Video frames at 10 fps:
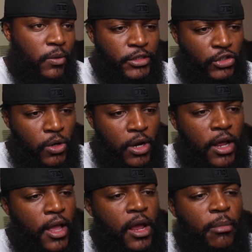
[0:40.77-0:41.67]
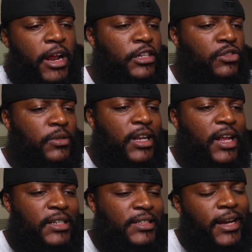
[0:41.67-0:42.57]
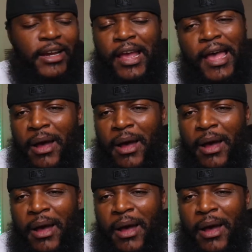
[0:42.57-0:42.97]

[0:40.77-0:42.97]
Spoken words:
We a squad. But I just realized, like,